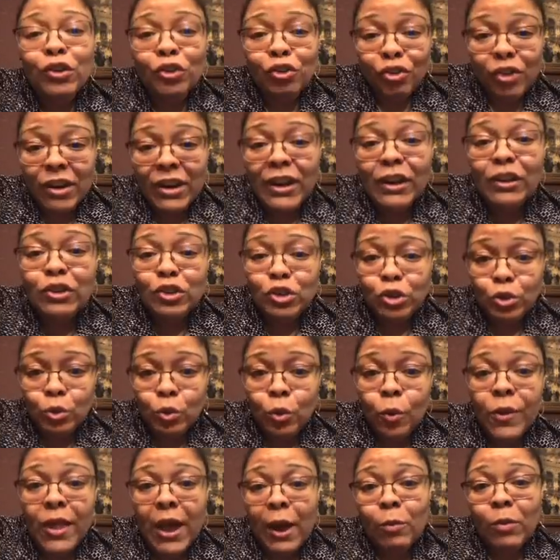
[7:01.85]
screening
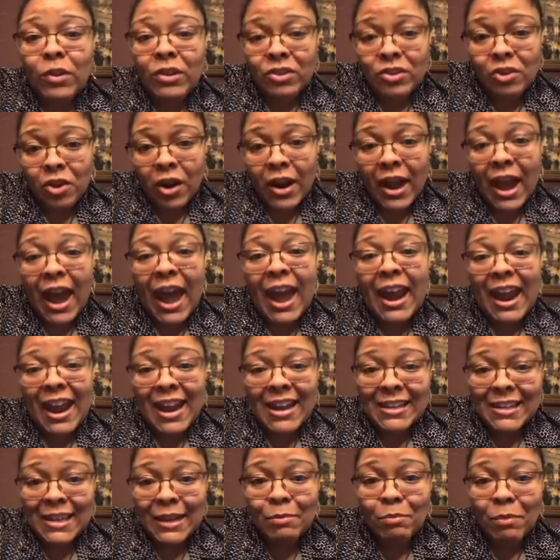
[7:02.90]
tool that we start at
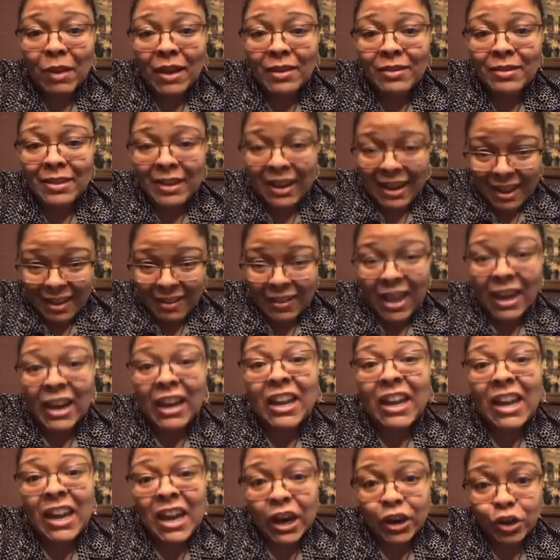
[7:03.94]
18 months and then
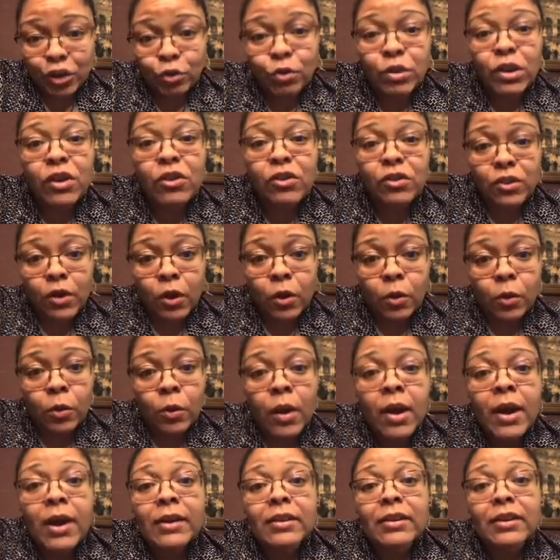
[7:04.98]
again at 2 years
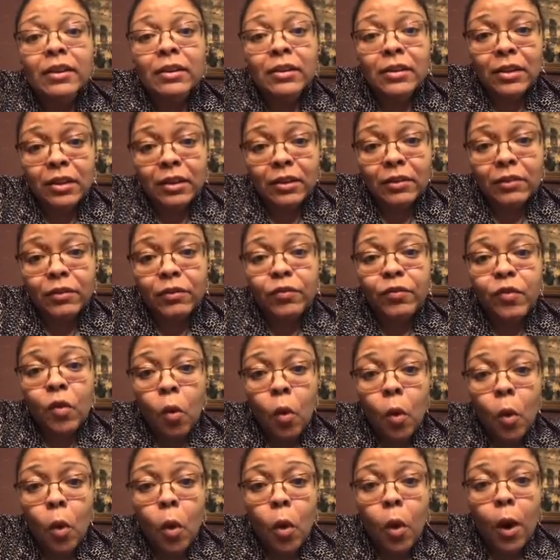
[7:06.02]
old to look
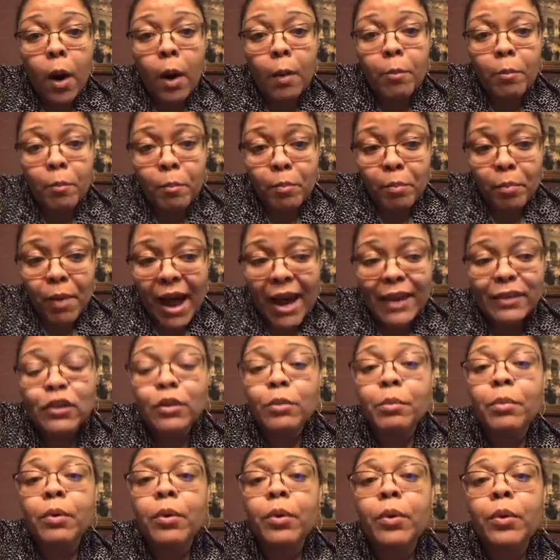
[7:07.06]
for
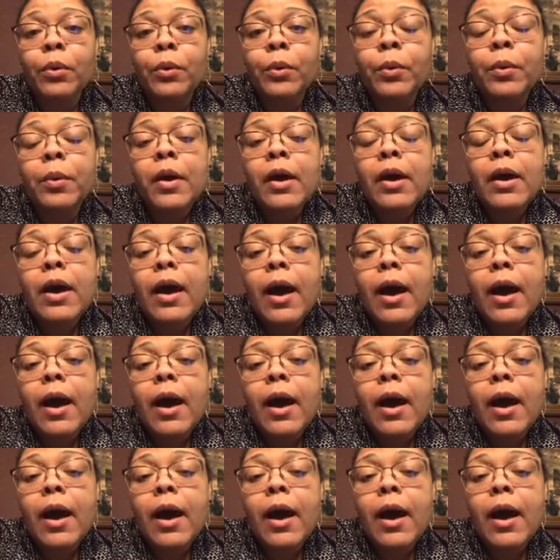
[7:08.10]
possible